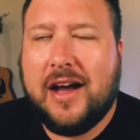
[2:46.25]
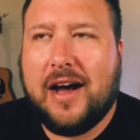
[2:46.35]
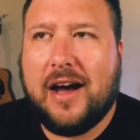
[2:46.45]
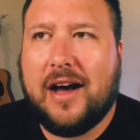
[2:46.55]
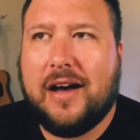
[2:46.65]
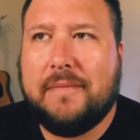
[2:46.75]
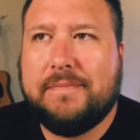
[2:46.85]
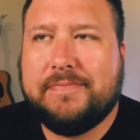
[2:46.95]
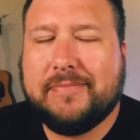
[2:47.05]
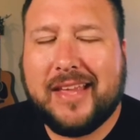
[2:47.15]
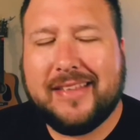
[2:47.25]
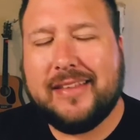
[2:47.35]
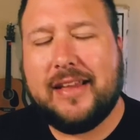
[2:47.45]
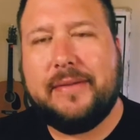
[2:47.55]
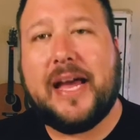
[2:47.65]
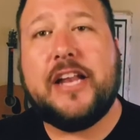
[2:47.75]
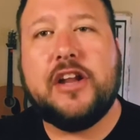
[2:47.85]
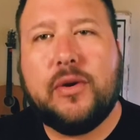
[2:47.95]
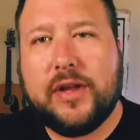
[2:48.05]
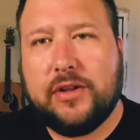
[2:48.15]
Um, and I
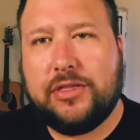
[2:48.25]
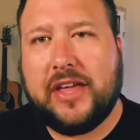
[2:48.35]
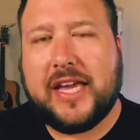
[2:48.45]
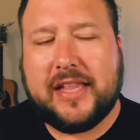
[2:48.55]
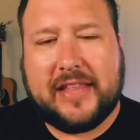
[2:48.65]
know what you're thinking.